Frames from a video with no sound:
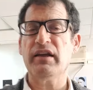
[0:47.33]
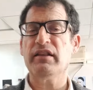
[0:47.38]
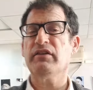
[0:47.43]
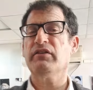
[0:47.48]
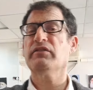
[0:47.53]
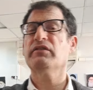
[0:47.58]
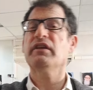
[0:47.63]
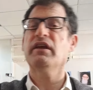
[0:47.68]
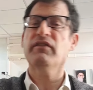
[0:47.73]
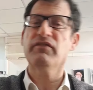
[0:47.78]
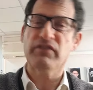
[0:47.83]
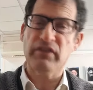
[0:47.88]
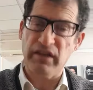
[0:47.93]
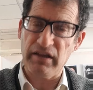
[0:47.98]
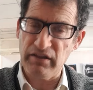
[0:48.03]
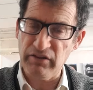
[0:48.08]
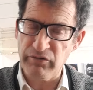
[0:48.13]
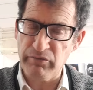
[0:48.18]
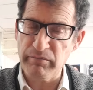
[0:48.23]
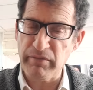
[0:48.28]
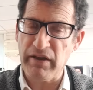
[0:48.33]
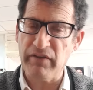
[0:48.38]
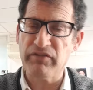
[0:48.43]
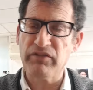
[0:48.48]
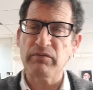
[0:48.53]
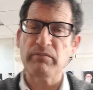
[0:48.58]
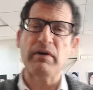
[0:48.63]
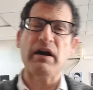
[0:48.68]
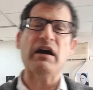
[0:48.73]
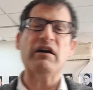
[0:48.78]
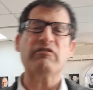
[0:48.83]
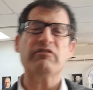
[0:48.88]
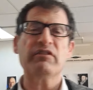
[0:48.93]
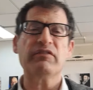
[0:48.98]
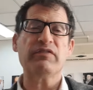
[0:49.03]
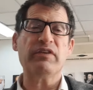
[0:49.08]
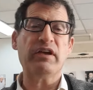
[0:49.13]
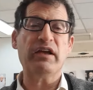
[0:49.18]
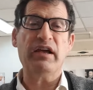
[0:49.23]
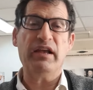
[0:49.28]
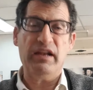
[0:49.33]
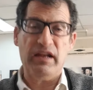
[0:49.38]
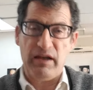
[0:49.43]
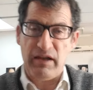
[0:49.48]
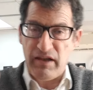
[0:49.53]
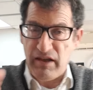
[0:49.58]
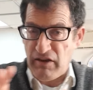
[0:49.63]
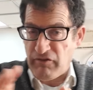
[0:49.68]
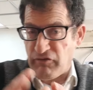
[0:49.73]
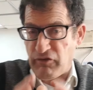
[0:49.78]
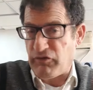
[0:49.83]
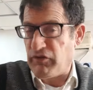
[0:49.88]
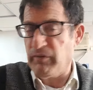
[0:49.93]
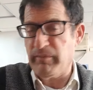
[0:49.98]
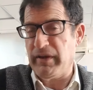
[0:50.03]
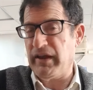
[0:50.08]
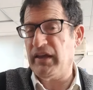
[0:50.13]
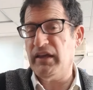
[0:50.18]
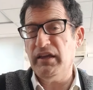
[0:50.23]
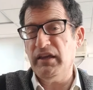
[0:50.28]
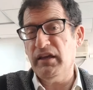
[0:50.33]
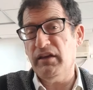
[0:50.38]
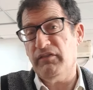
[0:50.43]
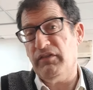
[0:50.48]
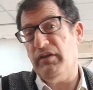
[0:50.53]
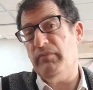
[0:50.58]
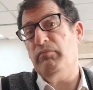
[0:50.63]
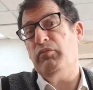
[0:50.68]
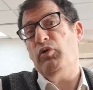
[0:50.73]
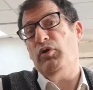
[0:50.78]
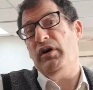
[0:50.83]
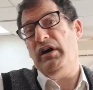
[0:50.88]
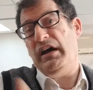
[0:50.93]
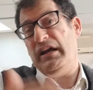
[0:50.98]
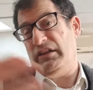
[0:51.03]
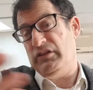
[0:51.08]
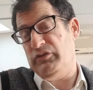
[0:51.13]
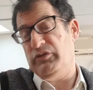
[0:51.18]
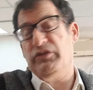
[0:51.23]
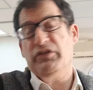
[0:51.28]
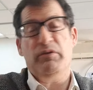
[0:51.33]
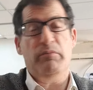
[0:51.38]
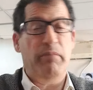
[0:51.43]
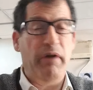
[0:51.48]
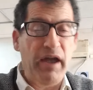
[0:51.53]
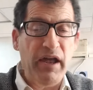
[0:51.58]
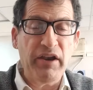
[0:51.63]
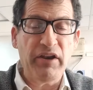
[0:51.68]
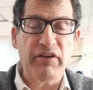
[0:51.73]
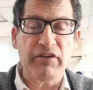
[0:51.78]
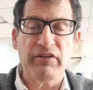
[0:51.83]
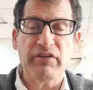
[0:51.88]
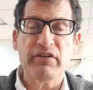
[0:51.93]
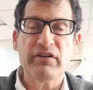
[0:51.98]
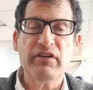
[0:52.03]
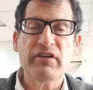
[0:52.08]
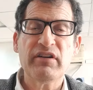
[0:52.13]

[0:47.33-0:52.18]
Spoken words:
I learned after ma'ariv, and I fulfilled my chiyuv. And boy, I learned the better.